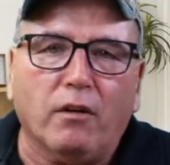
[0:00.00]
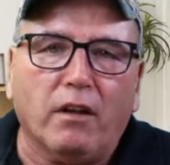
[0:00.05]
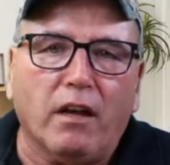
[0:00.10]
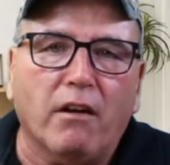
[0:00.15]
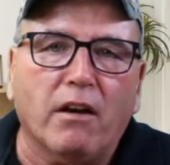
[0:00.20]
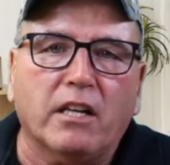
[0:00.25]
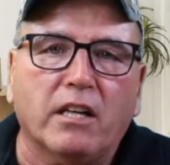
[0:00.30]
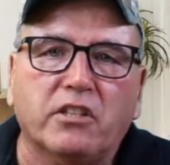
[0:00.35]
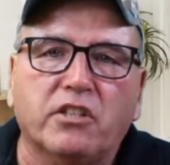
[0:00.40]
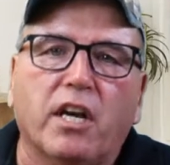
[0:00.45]

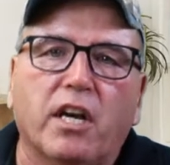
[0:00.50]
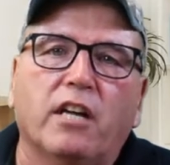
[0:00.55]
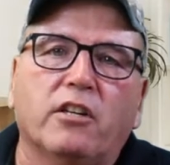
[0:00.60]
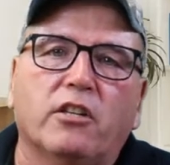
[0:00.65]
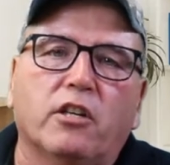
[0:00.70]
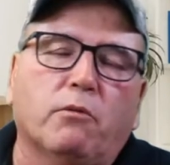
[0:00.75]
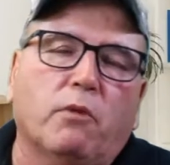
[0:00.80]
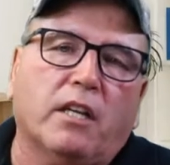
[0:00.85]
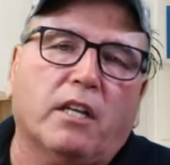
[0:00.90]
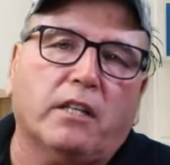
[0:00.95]
air
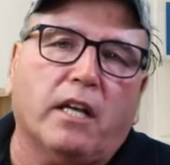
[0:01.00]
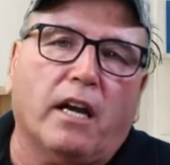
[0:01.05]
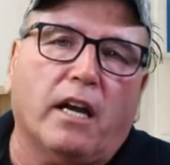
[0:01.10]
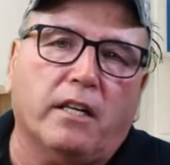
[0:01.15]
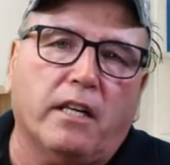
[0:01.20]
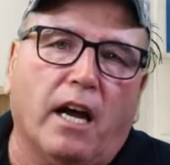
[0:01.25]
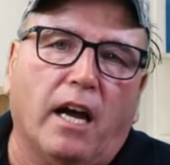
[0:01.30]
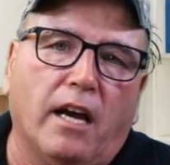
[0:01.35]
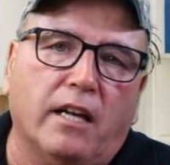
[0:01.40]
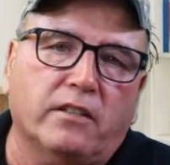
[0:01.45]
exchangers, what that
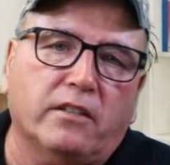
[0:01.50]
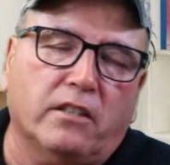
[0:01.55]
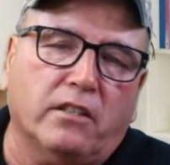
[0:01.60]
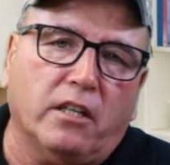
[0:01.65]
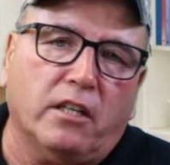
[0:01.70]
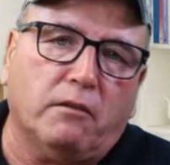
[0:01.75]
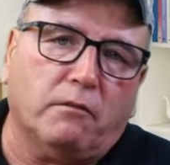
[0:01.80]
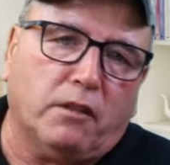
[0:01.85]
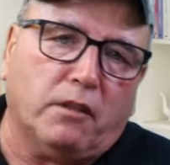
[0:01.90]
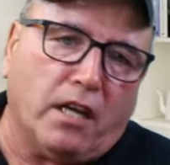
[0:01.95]
does,
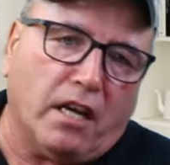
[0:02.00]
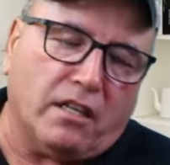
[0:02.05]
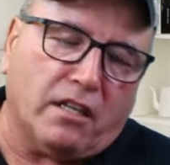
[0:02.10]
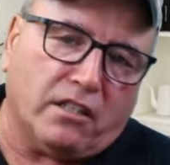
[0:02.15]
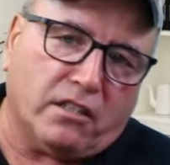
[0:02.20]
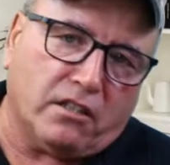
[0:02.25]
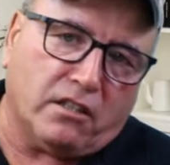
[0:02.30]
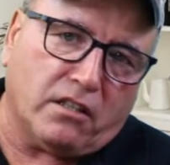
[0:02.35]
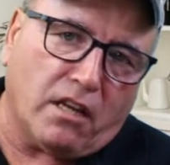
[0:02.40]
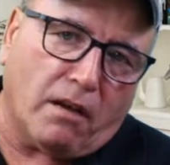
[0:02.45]
it takes
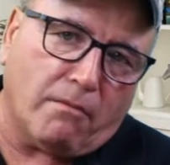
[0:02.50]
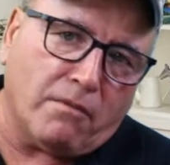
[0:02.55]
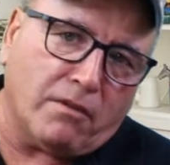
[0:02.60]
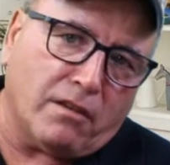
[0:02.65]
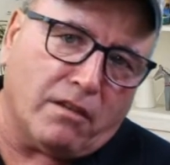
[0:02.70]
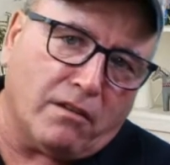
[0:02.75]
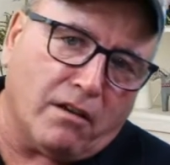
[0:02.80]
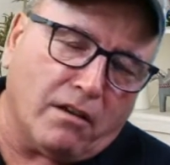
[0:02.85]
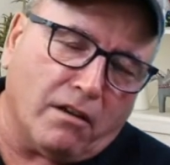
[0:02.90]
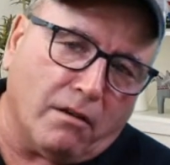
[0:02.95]
some
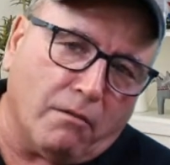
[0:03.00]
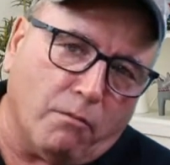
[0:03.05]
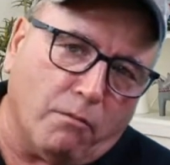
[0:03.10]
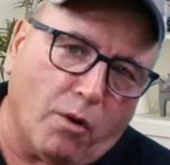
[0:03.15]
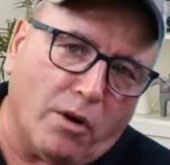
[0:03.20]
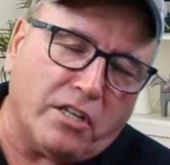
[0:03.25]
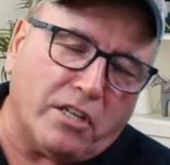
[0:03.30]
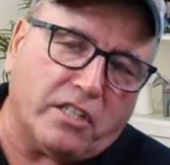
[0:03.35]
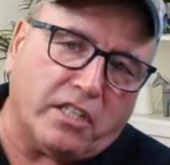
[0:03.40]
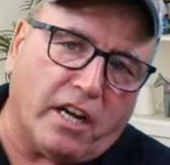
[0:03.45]
of the
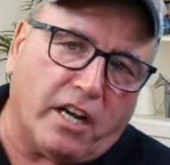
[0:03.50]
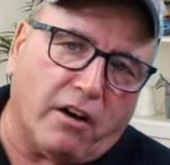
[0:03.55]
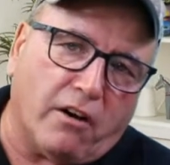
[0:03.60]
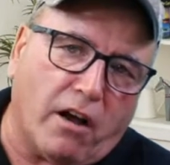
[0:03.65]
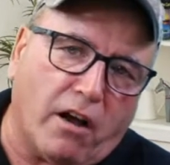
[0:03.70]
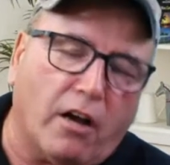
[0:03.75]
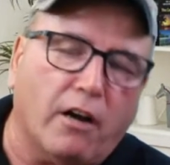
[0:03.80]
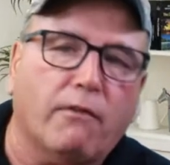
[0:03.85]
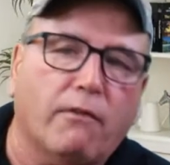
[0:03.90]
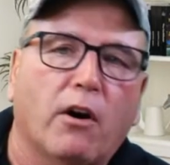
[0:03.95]
moist air
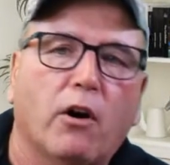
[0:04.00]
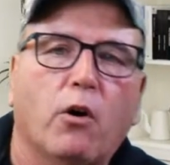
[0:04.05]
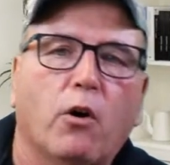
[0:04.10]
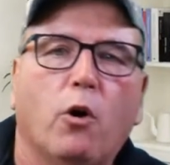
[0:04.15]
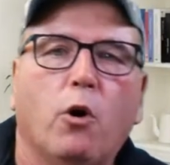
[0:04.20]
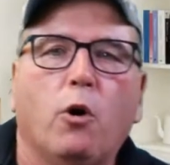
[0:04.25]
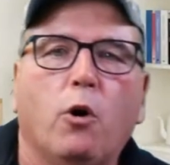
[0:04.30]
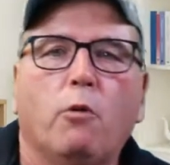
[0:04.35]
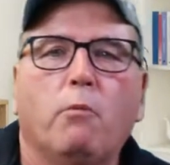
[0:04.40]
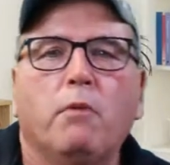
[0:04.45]
out of our
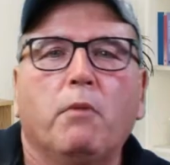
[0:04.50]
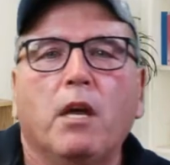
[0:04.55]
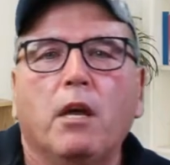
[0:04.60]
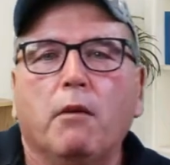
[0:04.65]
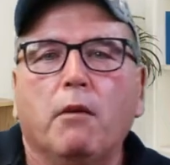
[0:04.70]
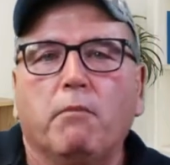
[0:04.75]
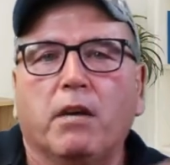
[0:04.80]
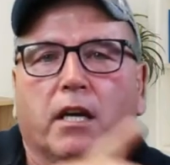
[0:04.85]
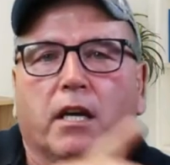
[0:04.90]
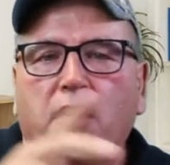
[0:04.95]
home
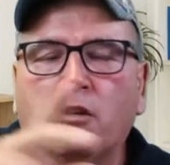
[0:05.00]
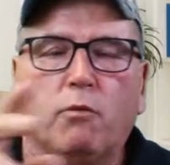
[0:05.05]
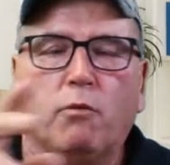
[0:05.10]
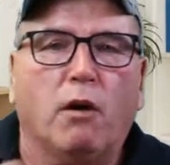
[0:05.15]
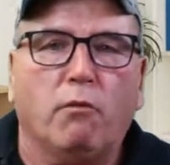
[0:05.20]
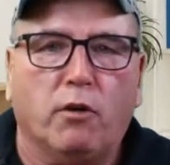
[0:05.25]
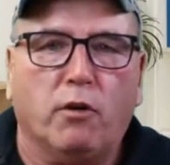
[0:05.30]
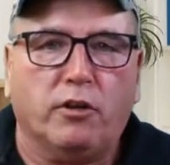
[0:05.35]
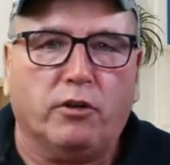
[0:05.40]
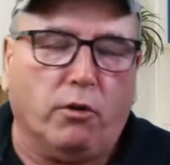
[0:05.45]
because
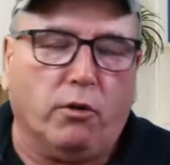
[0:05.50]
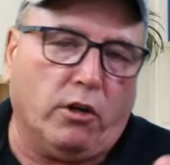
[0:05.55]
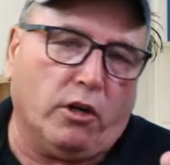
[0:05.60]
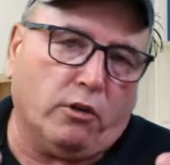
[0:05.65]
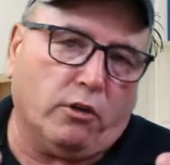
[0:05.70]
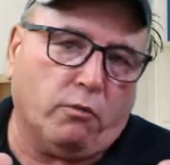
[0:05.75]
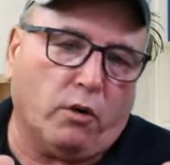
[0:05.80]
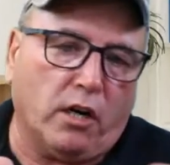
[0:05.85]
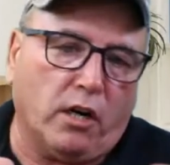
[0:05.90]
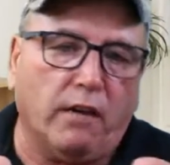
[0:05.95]
what we're doing
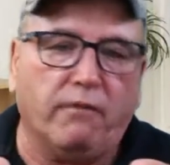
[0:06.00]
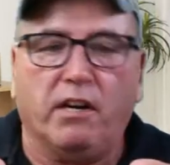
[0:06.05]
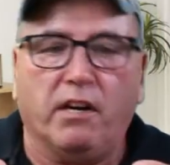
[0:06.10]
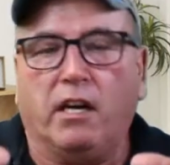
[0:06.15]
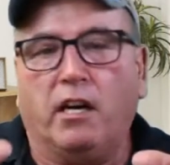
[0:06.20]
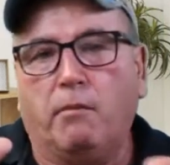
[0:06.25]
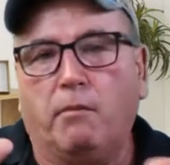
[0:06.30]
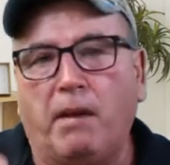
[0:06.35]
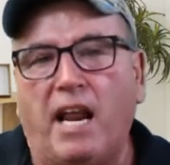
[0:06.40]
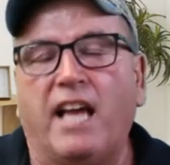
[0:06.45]
is we're living
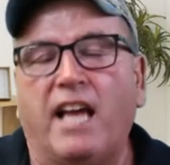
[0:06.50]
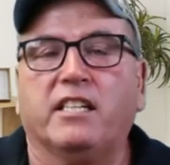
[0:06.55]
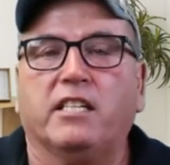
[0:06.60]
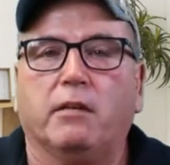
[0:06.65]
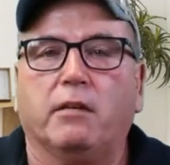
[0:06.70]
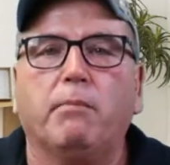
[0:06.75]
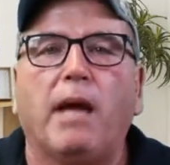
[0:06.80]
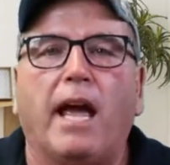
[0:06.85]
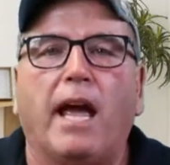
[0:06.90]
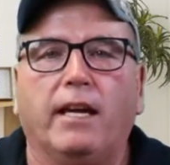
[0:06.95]
in a
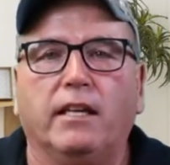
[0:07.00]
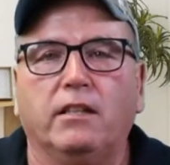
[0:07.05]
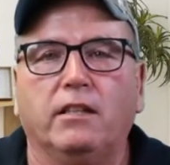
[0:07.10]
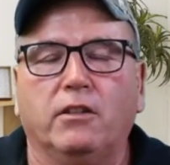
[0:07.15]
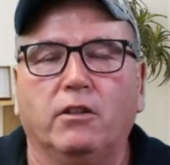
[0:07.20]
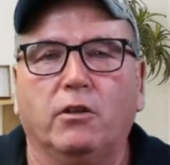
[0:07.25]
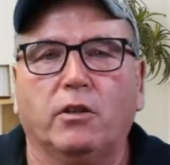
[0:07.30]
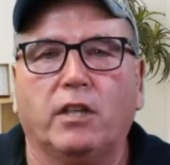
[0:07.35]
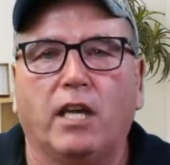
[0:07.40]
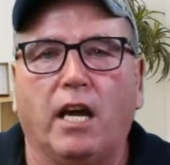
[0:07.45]
plastic bag,
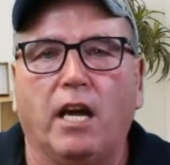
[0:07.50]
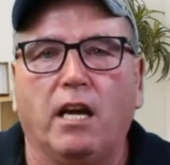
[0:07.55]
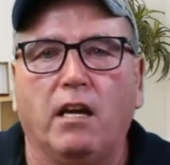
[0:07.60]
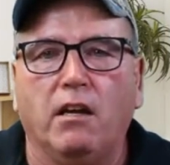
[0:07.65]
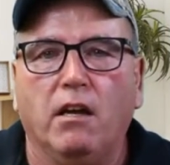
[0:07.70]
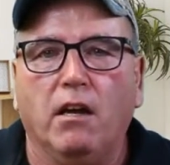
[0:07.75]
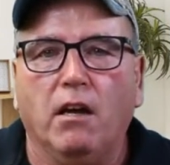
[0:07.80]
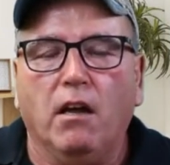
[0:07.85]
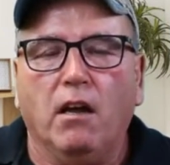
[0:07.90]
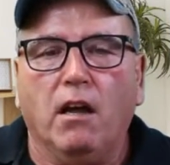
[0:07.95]
okay?